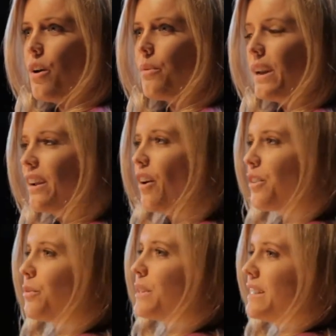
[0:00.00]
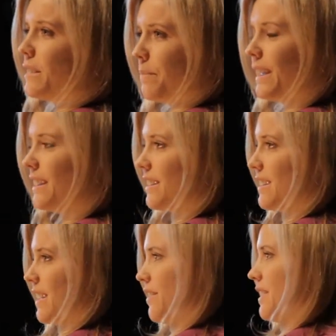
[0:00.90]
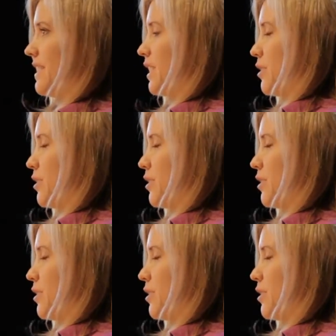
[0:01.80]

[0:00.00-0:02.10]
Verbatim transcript: We are the recipients of his